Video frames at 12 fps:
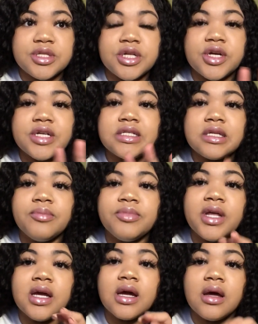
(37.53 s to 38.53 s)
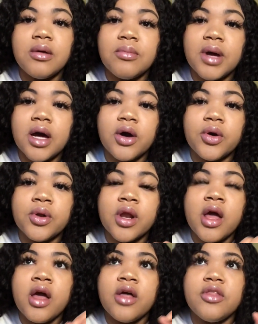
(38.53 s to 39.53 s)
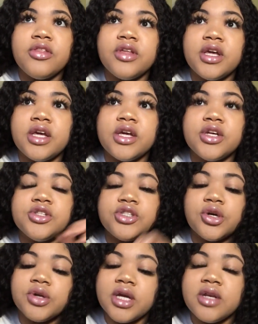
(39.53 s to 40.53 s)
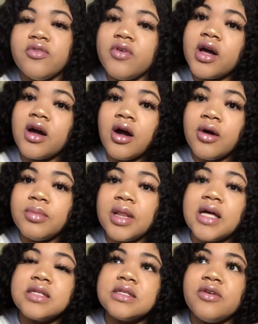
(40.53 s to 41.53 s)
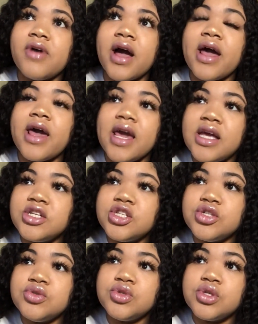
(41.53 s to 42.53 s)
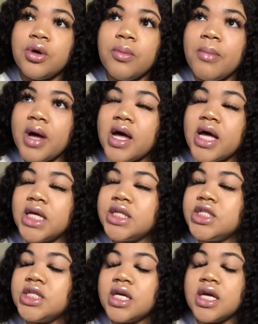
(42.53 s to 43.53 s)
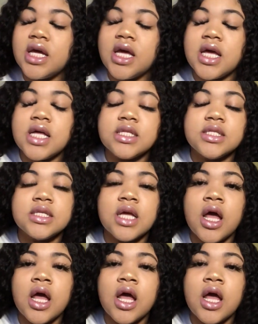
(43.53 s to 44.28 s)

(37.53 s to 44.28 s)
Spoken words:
There is something about the Jody and Yvette complex of I hate you so much and,